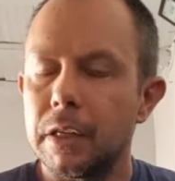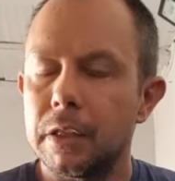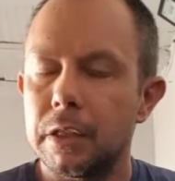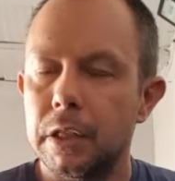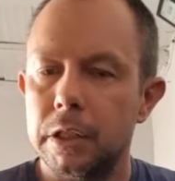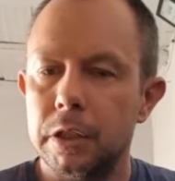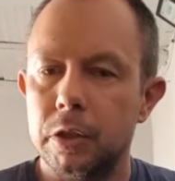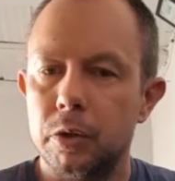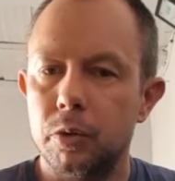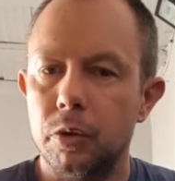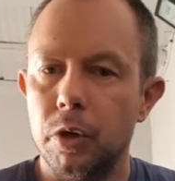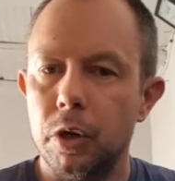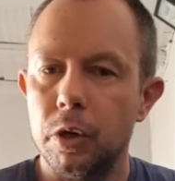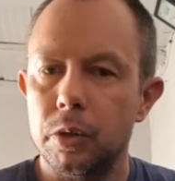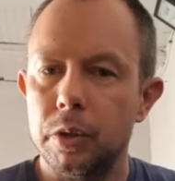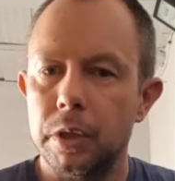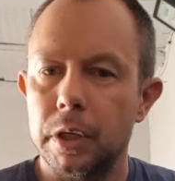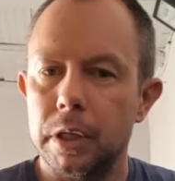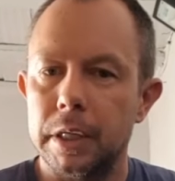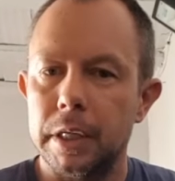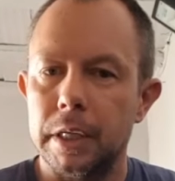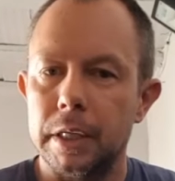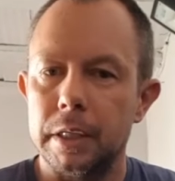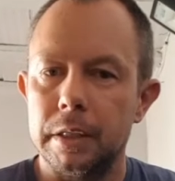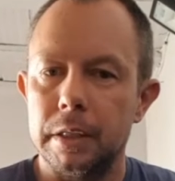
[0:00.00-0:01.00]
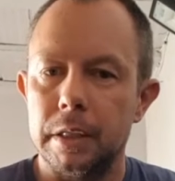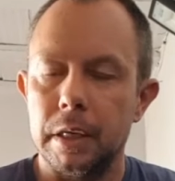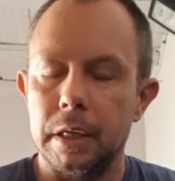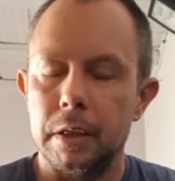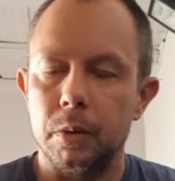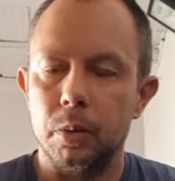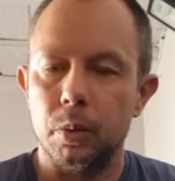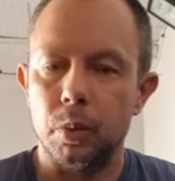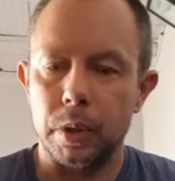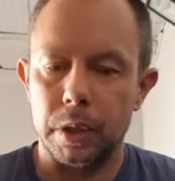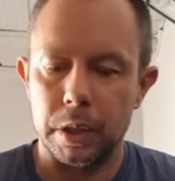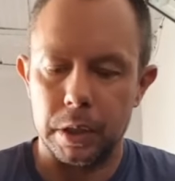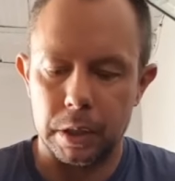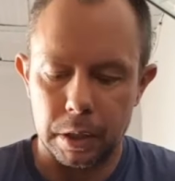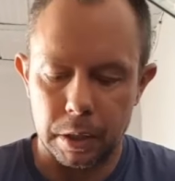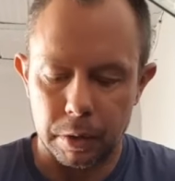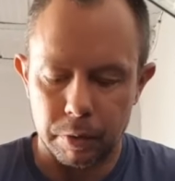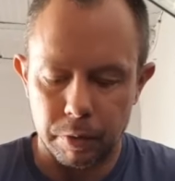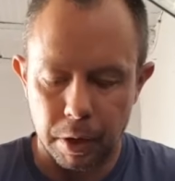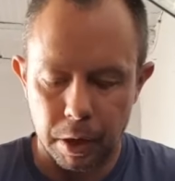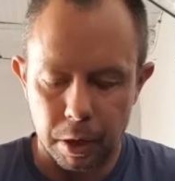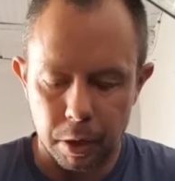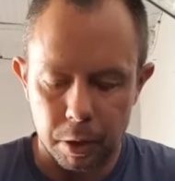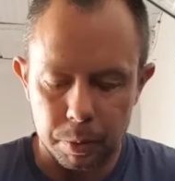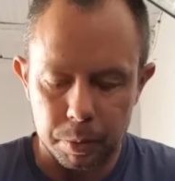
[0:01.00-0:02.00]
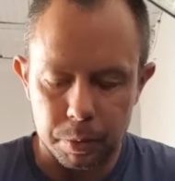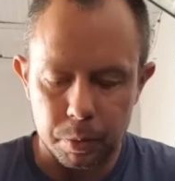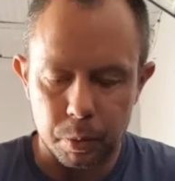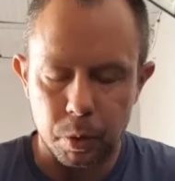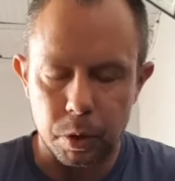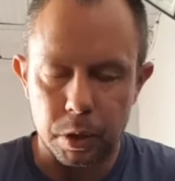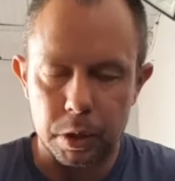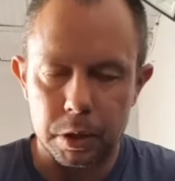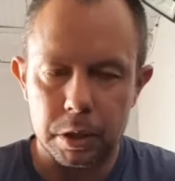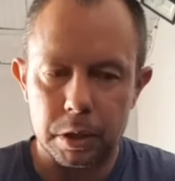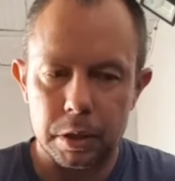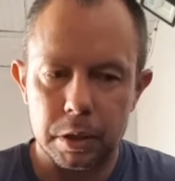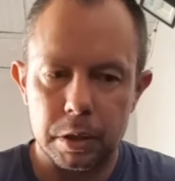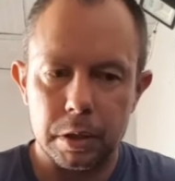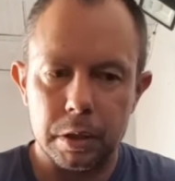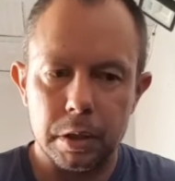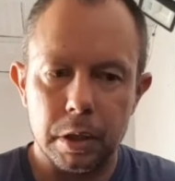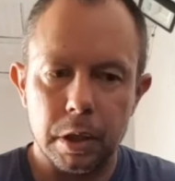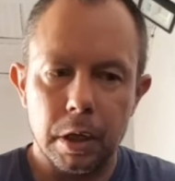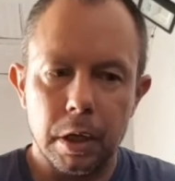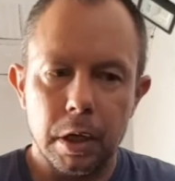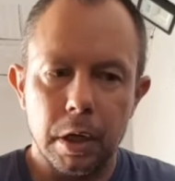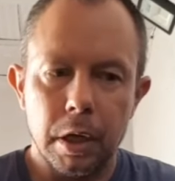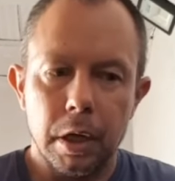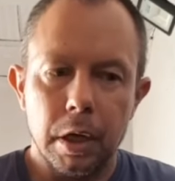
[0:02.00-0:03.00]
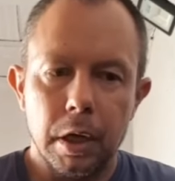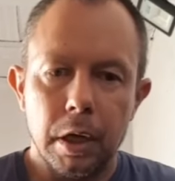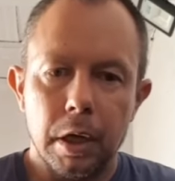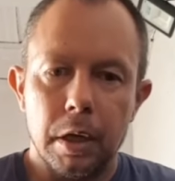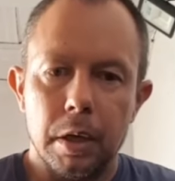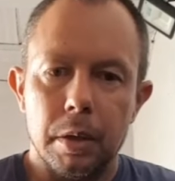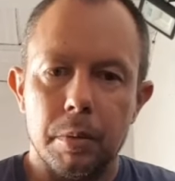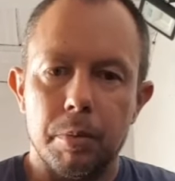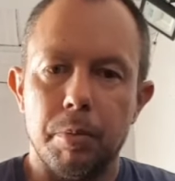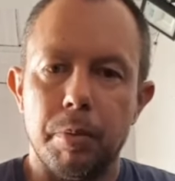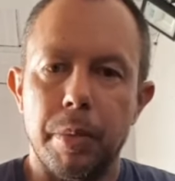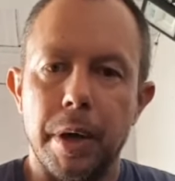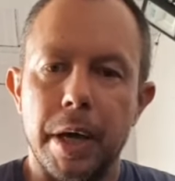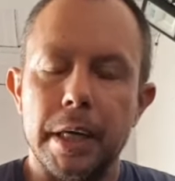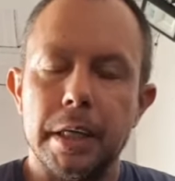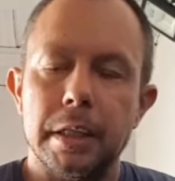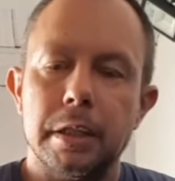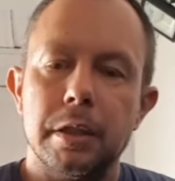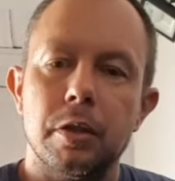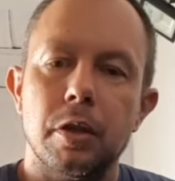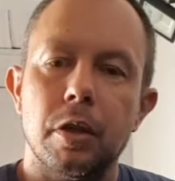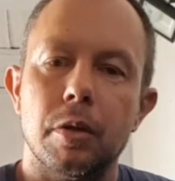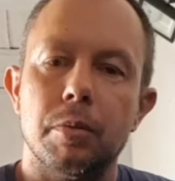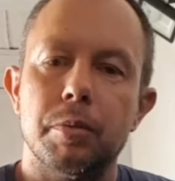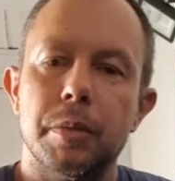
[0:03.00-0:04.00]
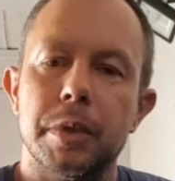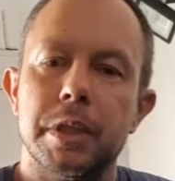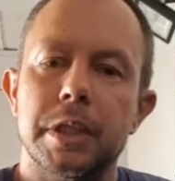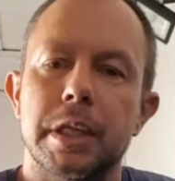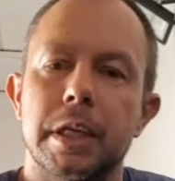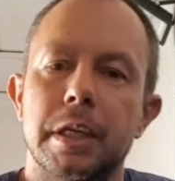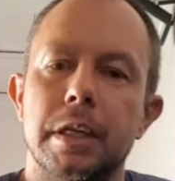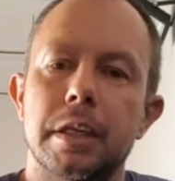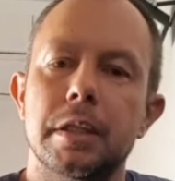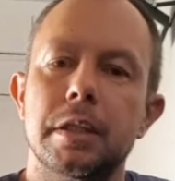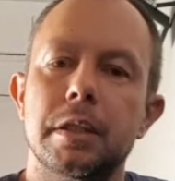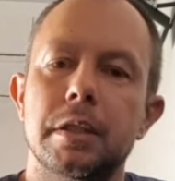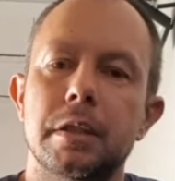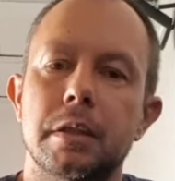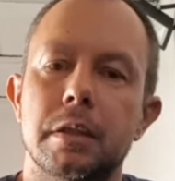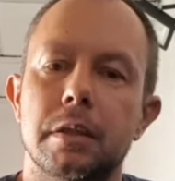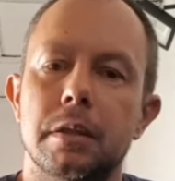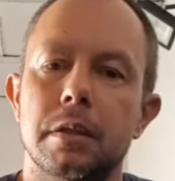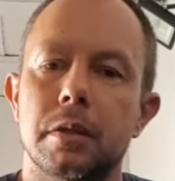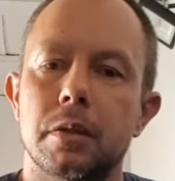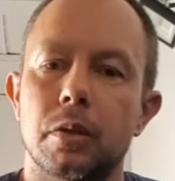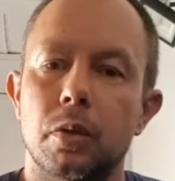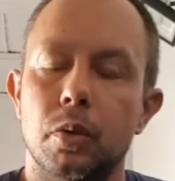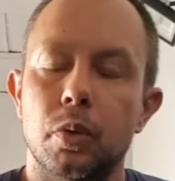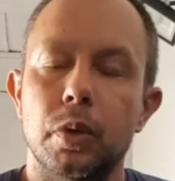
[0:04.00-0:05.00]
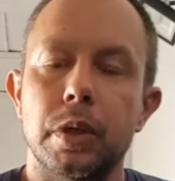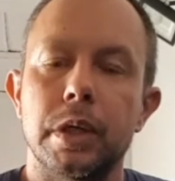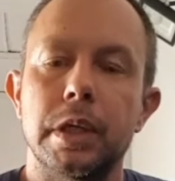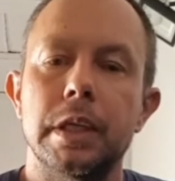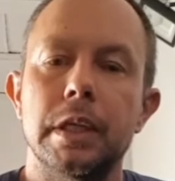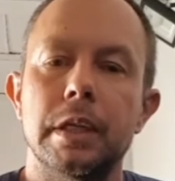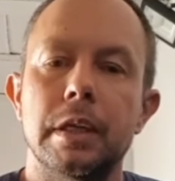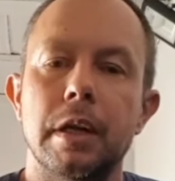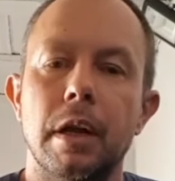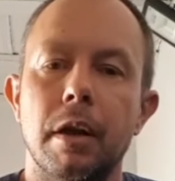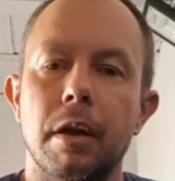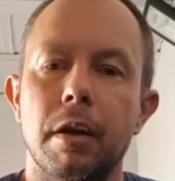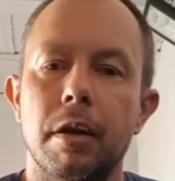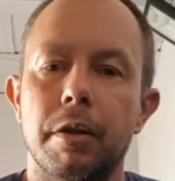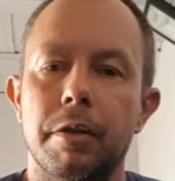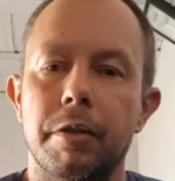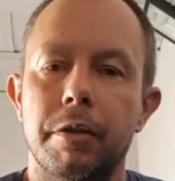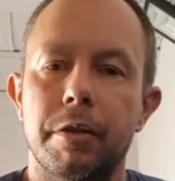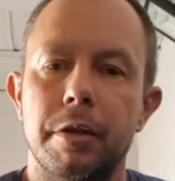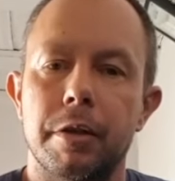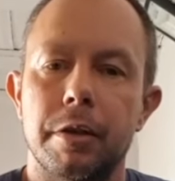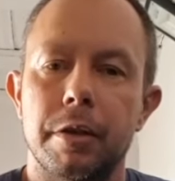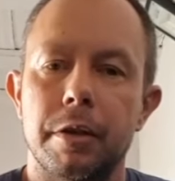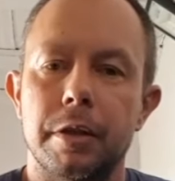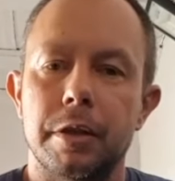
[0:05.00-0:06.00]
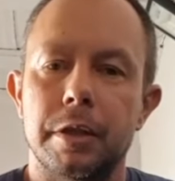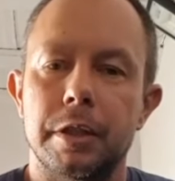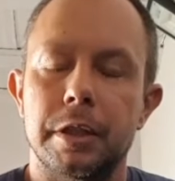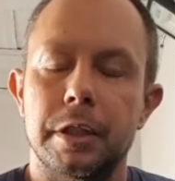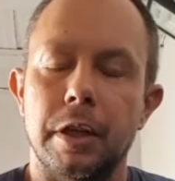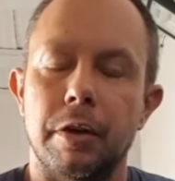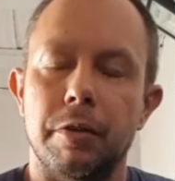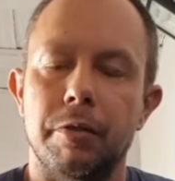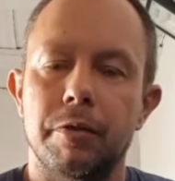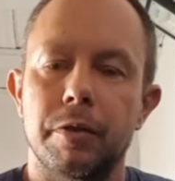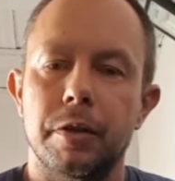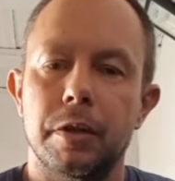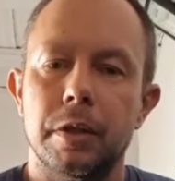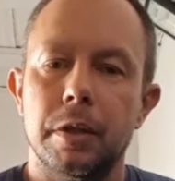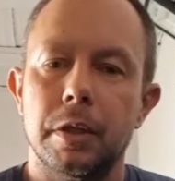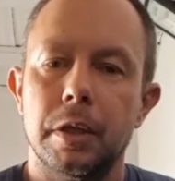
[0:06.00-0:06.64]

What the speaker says: stroker kit that we developed was based on Mercedes original stuff.